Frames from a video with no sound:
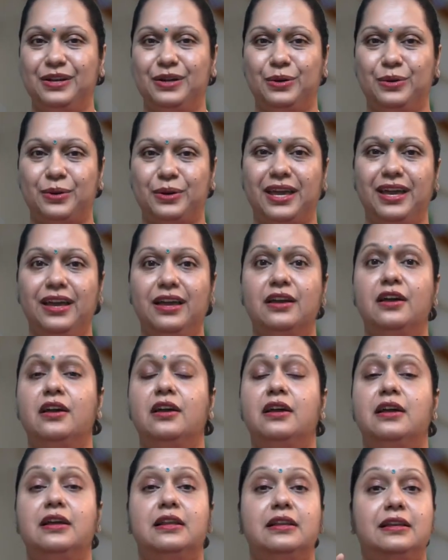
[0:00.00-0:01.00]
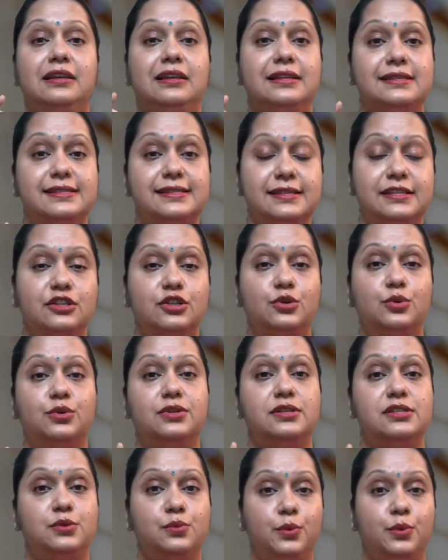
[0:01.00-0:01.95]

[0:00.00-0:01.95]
Okay, listen to this